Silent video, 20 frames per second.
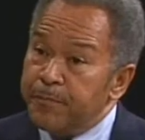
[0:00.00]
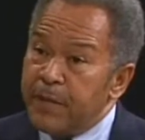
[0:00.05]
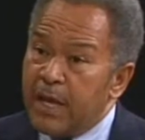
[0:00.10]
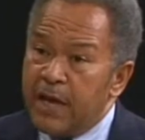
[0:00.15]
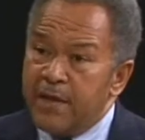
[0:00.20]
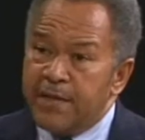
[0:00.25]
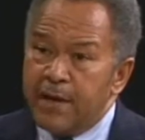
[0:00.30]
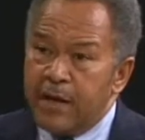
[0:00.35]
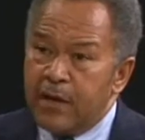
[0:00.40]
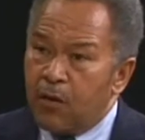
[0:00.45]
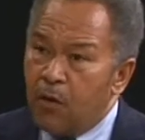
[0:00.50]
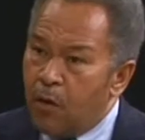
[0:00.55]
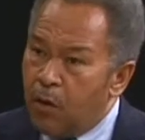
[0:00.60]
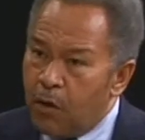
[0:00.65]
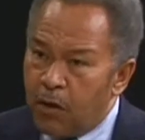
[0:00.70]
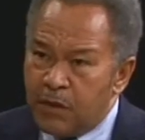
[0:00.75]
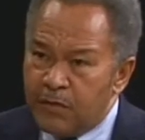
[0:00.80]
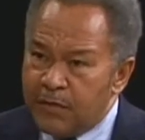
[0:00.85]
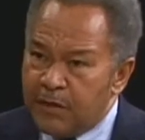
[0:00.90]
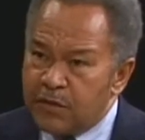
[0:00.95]
I think
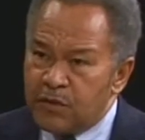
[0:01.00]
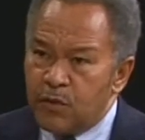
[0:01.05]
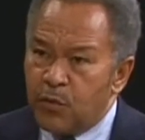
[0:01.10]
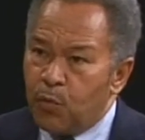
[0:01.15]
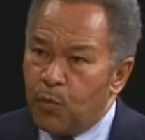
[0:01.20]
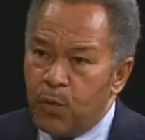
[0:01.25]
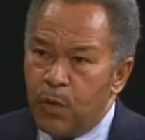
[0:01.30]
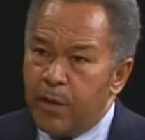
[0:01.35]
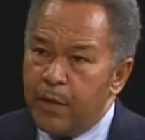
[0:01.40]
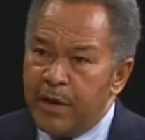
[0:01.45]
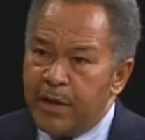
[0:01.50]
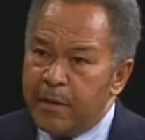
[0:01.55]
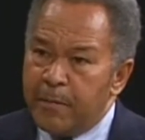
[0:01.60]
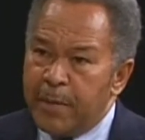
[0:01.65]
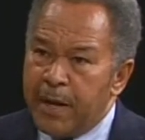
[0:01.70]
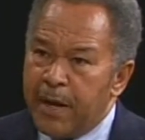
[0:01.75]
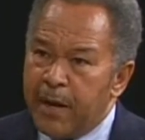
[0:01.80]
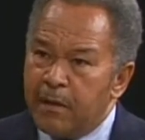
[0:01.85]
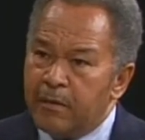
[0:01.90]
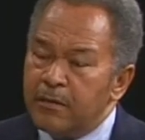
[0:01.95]
all of us are worried
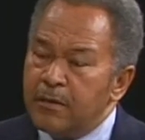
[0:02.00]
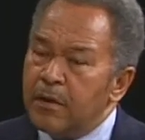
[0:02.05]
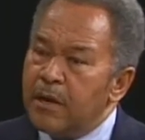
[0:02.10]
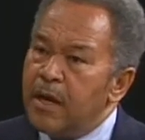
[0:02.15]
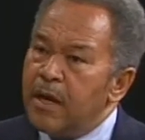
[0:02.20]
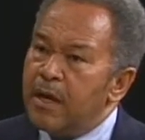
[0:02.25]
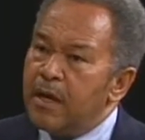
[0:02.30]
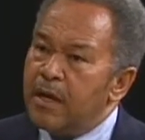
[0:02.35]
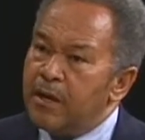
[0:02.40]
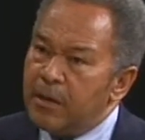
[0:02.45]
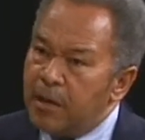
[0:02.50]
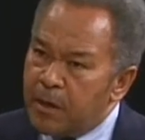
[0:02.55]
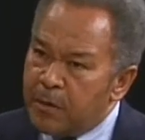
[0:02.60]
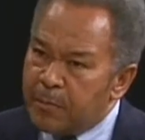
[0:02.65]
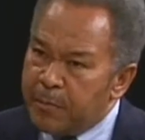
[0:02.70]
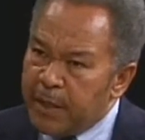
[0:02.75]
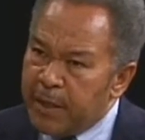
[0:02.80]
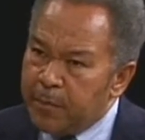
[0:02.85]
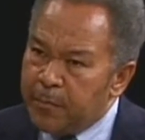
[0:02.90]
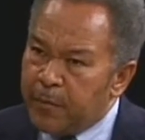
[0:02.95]
about young
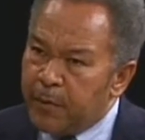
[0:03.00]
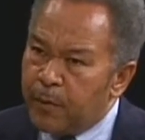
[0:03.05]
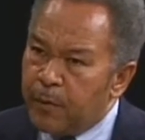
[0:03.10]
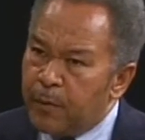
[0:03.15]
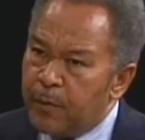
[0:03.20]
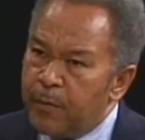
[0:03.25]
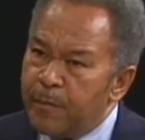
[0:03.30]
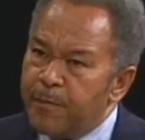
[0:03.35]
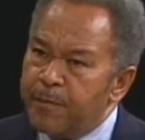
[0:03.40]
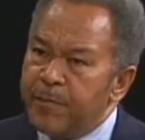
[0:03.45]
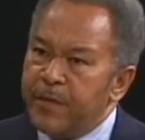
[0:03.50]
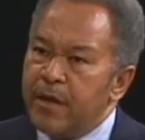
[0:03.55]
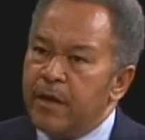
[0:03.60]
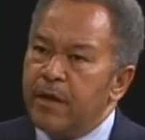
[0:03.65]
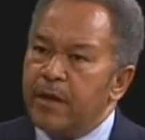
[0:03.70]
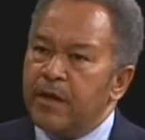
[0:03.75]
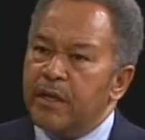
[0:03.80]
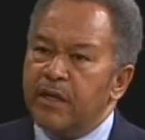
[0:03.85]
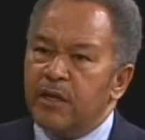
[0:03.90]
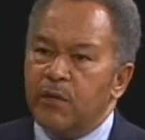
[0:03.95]
people,
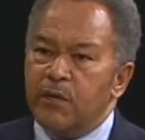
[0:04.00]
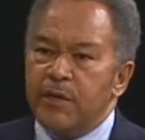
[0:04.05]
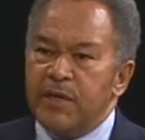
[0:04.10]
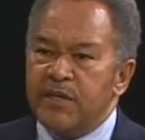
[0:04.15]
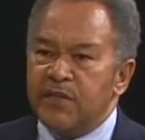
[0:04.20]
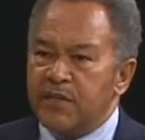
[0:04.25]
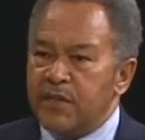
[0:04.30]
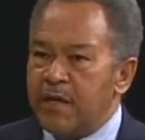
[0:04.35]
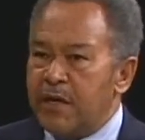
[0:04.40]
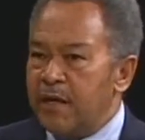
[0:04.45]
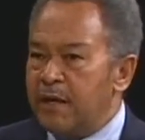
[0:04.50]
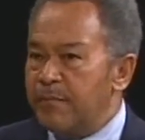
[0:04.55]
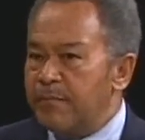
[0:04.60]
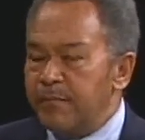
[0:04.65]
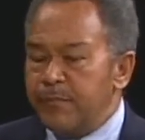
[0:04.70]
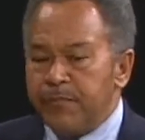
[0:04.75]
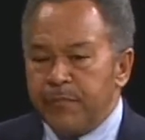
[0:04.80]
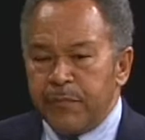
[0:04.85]
their increasing,